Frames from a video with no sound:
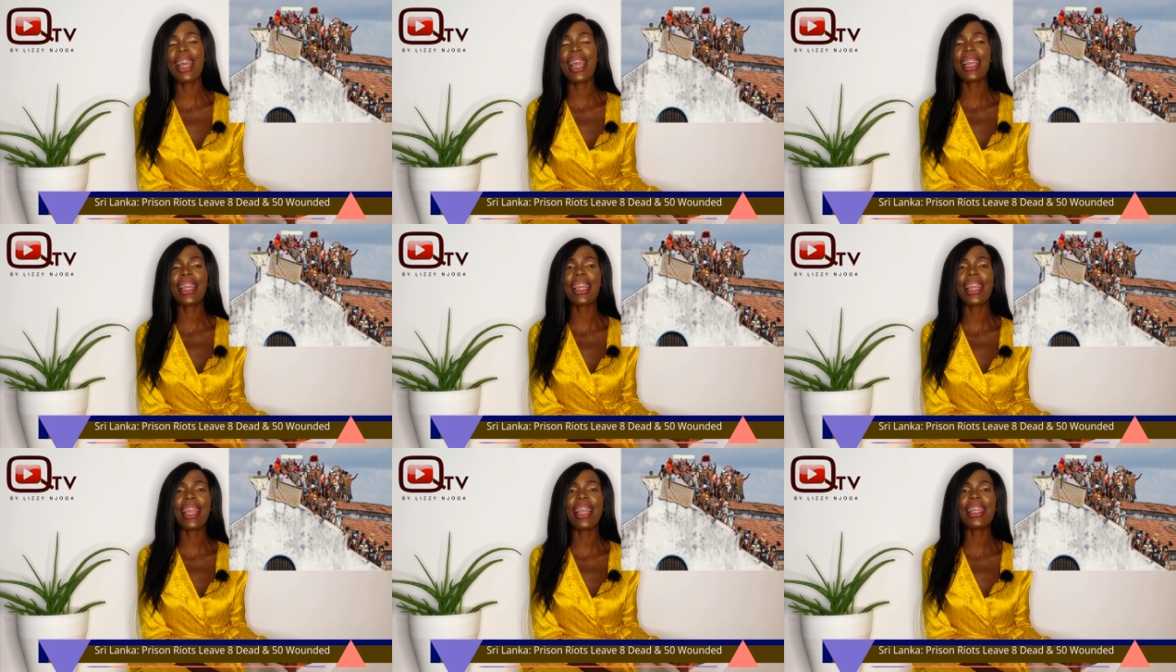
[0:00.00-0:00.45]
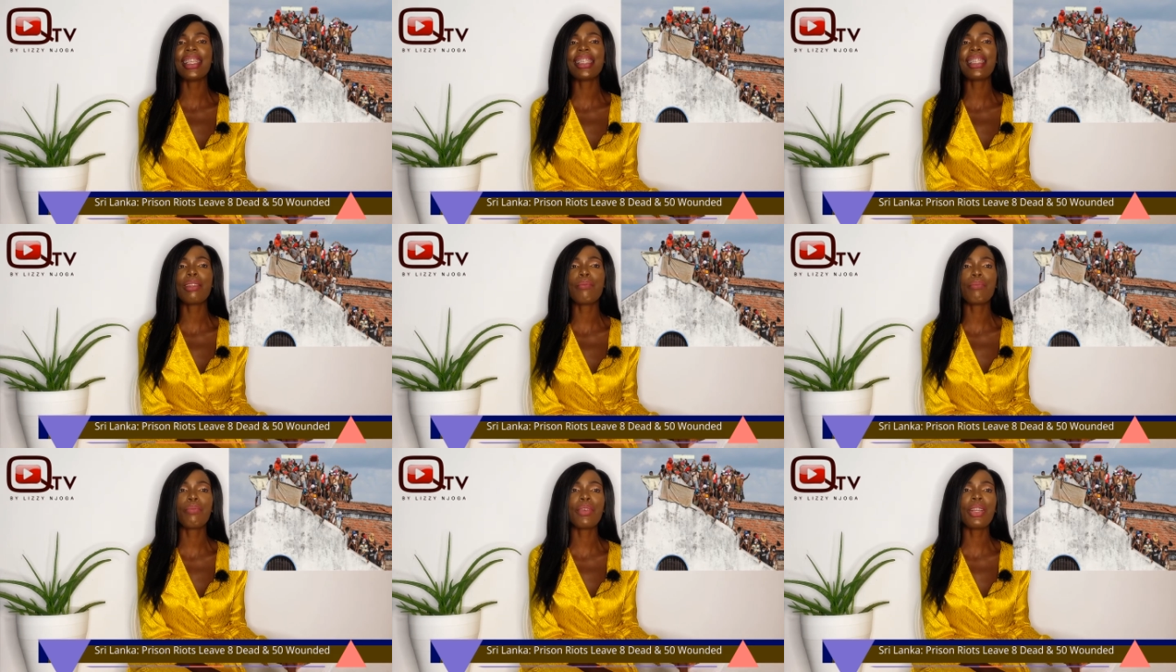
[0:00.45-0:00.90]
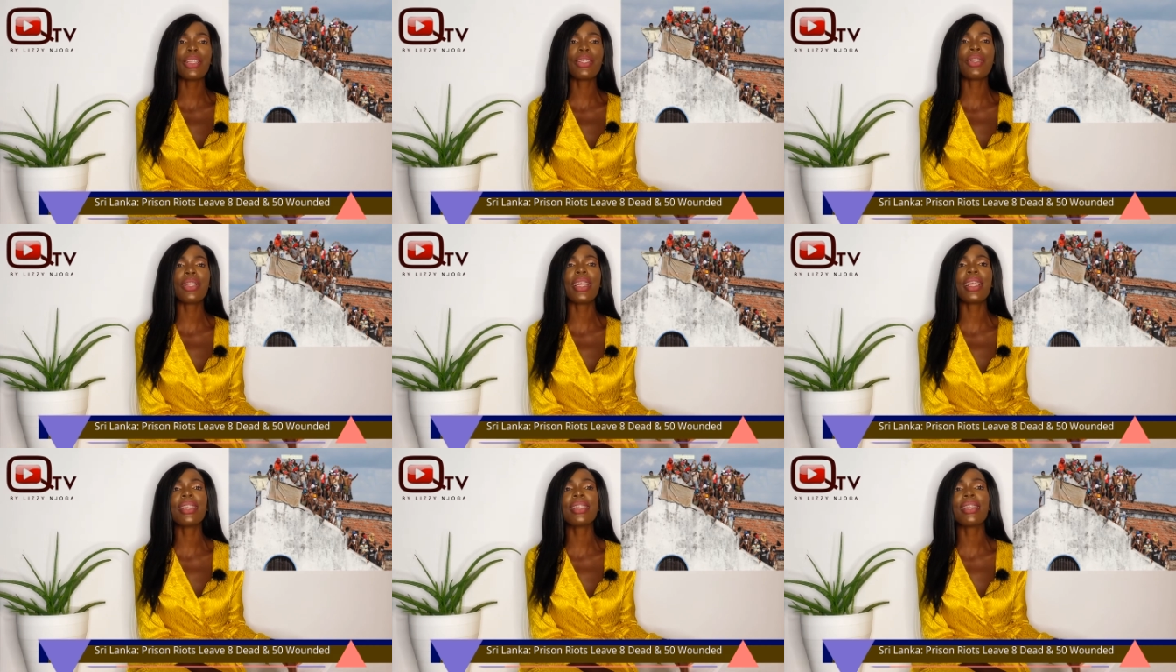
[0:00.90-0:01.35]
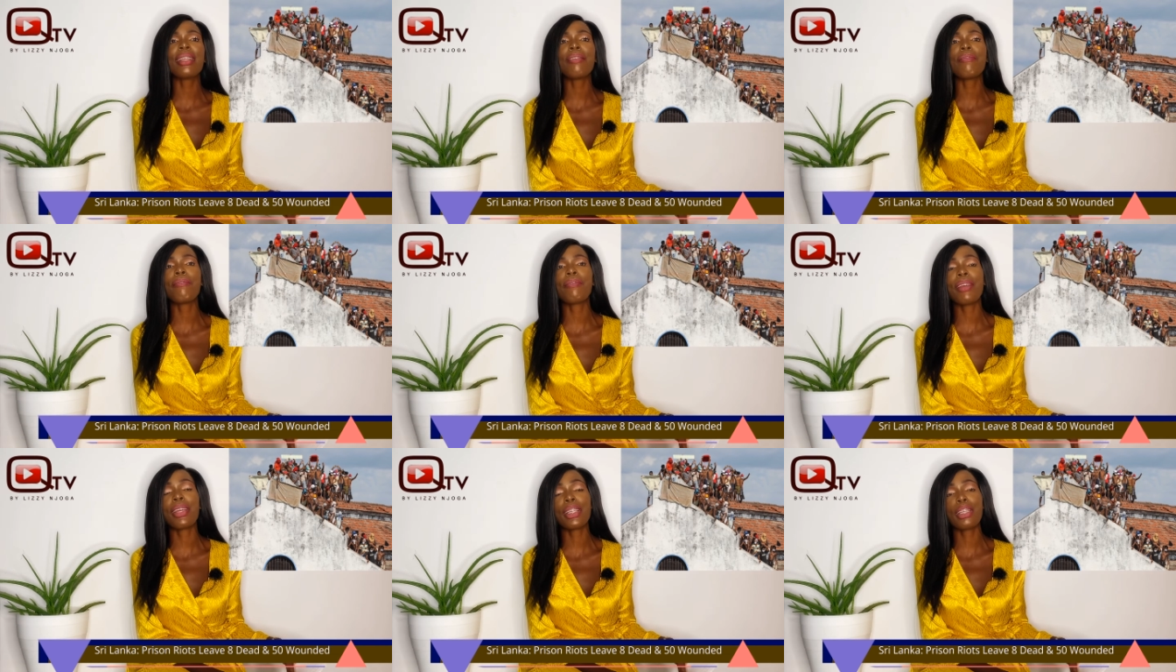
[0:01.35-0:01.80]
against the prisoners
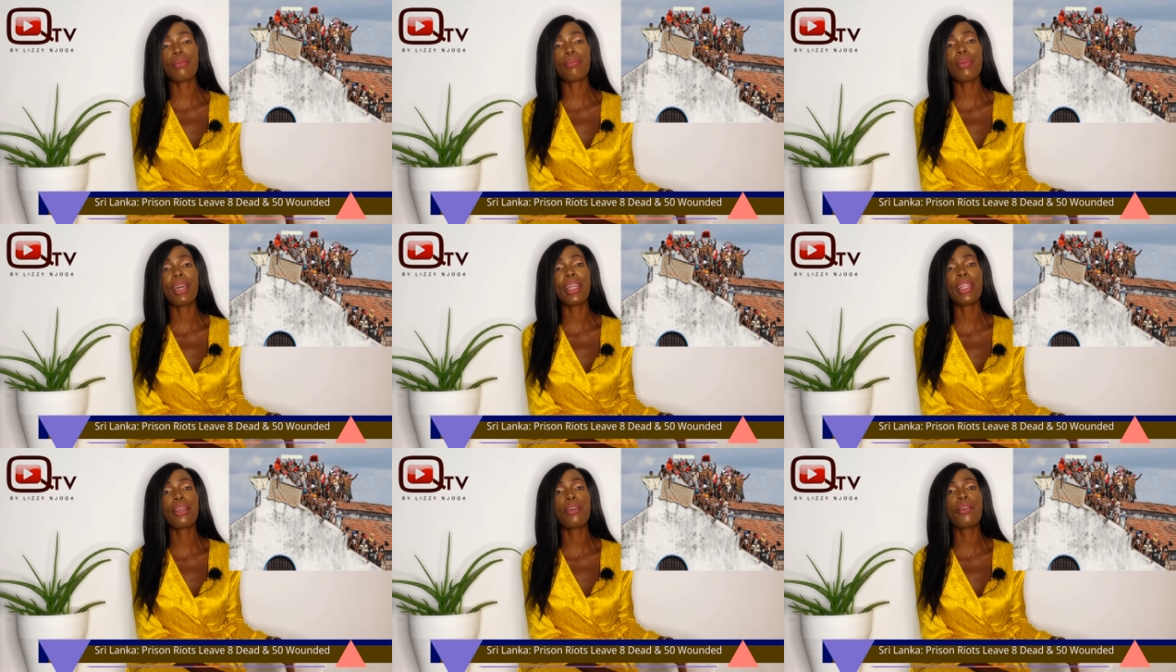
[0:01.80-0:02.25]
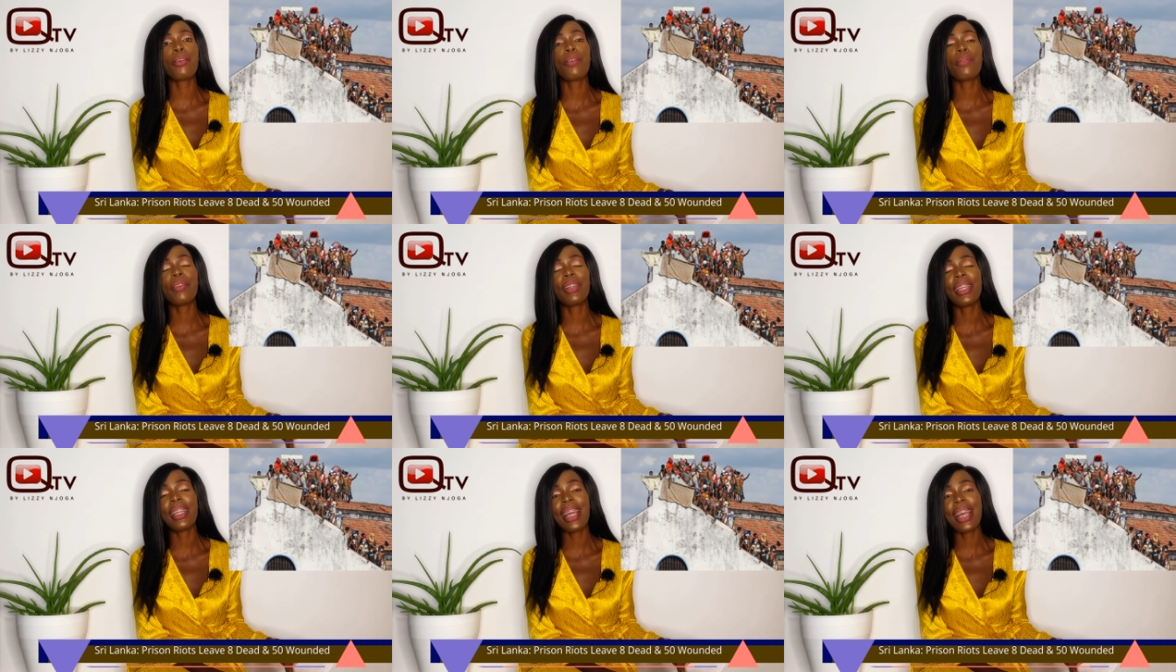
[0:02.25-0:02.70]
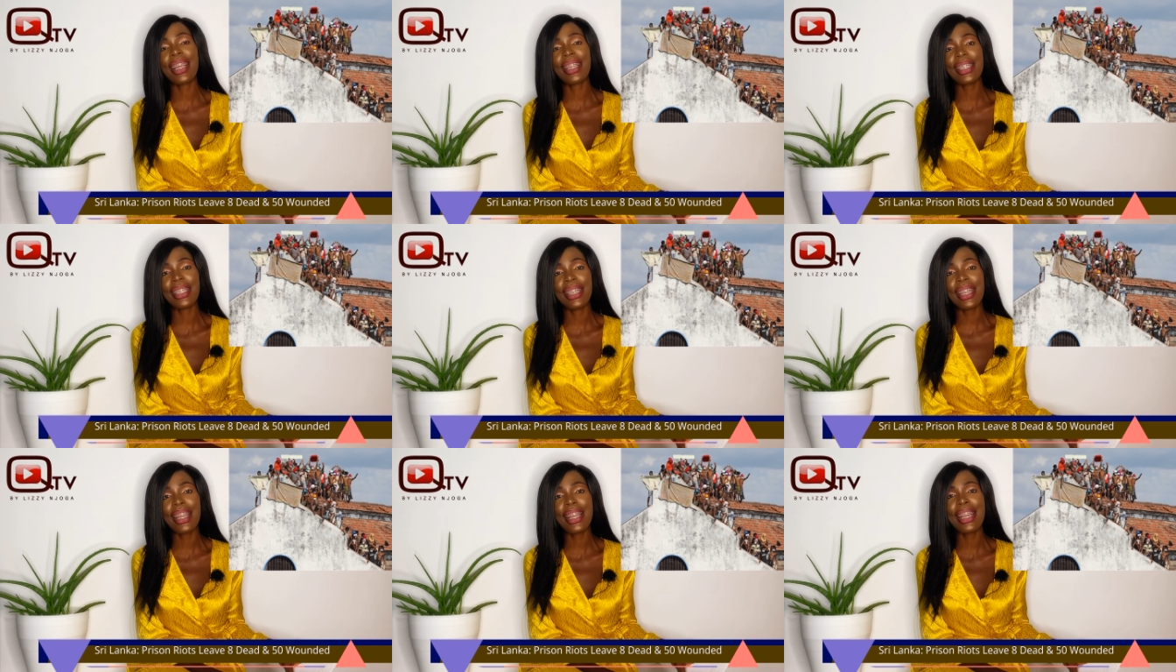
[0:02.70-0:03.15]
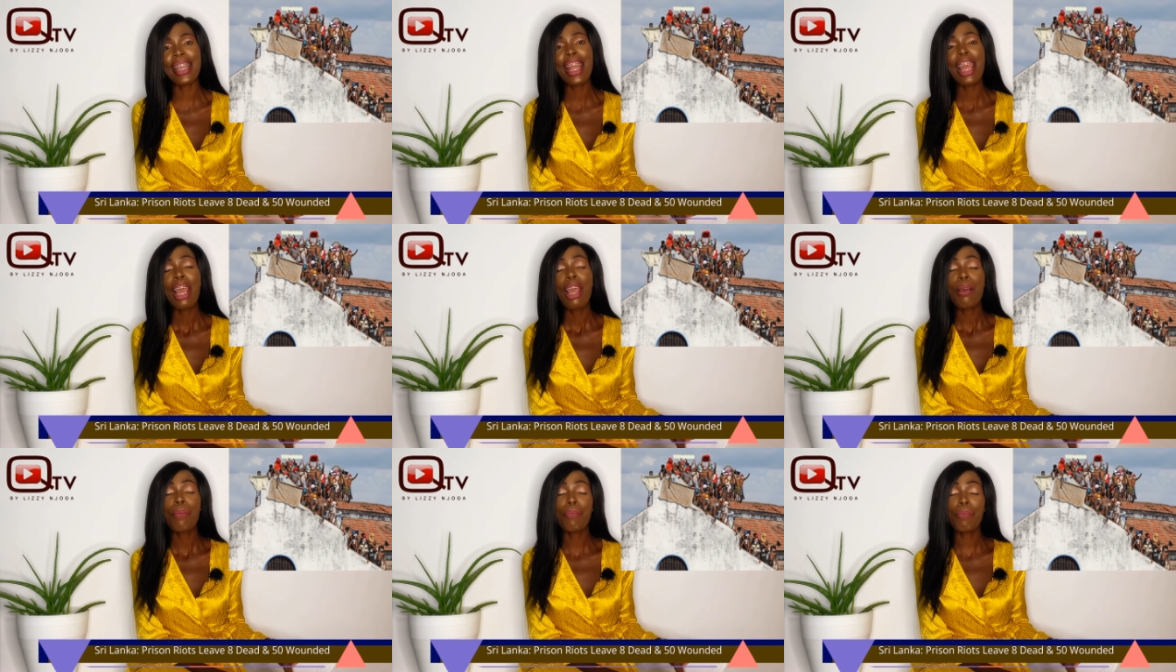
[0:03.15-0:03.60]
infected by the COVID-19
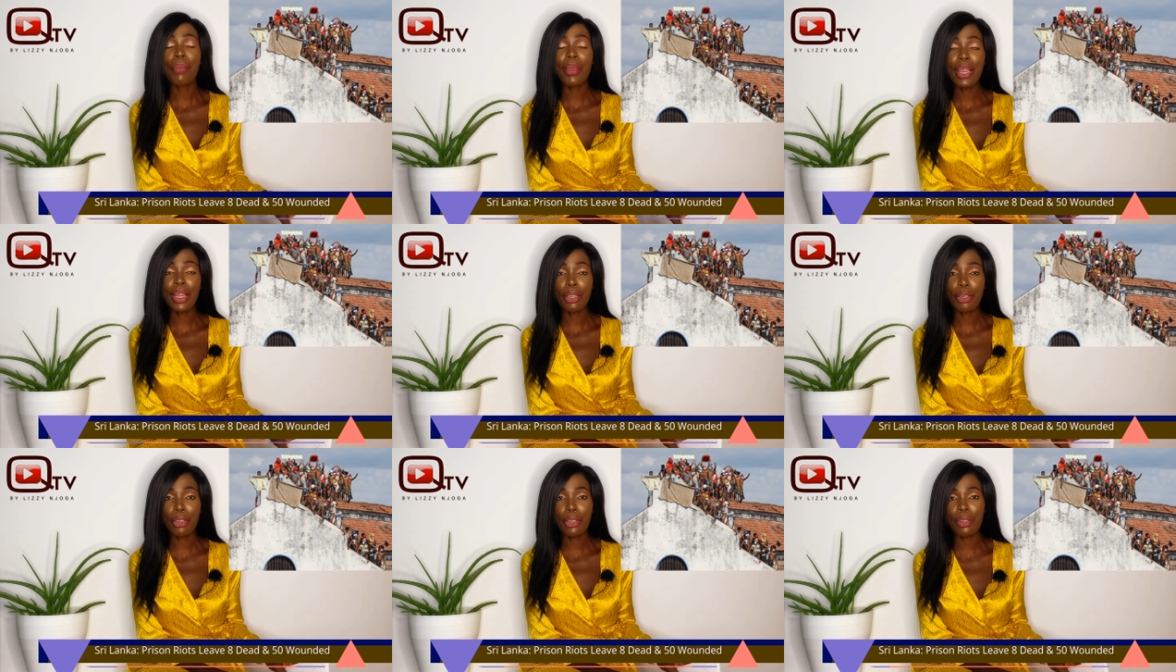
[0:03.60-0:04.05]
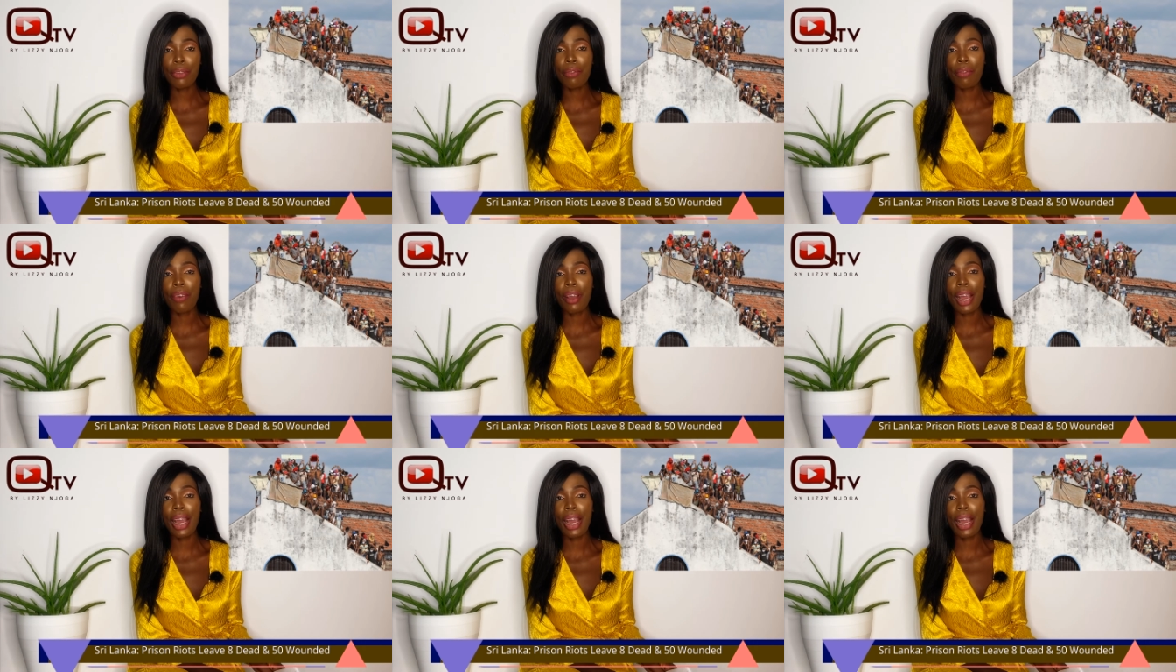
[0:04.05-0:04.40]
being transferred